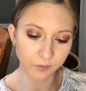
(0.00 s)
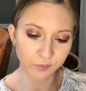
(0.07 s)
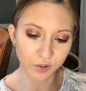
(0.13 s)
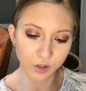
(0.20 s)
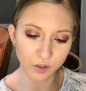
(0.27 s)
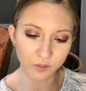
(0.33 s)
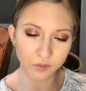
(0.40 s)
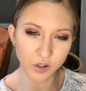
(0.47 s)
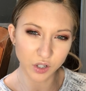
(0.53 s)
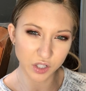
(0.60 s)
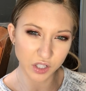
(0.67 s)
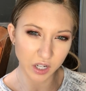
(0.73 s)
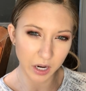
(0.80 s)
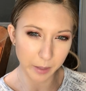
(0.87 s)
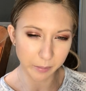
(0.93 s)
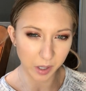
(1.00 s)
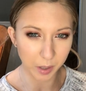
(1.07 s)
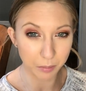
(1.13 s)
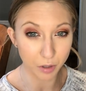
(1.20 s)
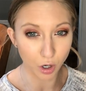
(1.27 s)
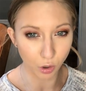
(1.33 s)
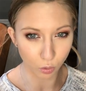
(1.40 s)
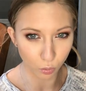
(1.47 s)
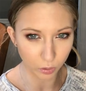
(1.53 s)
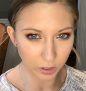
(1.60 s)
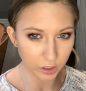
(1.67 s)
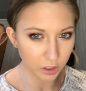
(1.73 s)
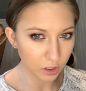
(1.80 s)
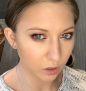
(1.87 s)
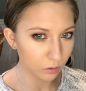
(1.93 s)
For the first time, I'm not
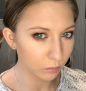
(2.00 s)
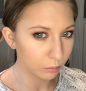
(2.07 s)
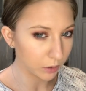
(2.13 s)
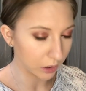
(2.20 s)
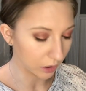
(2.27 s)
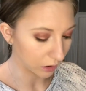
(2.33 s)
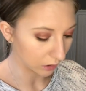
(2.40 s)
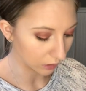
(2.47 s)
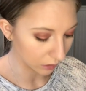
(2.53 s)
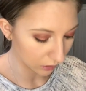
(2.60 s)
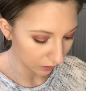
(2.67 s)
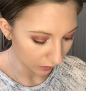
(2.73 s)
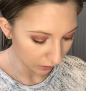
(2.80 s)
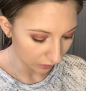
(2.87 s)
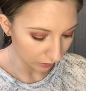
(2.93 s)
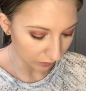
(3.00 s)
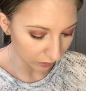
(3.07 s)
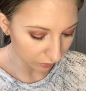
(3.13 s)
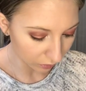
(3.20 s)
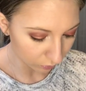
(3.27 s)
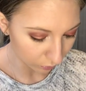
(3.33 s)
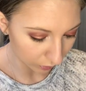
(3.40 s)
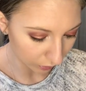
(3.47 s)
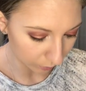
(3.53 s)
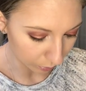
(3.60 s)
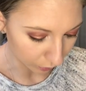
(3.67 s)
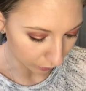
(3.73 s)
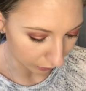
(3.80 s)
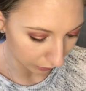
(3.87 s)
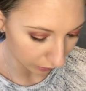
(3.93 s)
going to because they look really
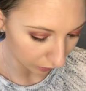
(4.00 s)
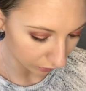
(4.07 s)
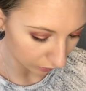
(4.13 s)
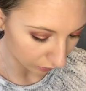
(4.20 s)
pretty,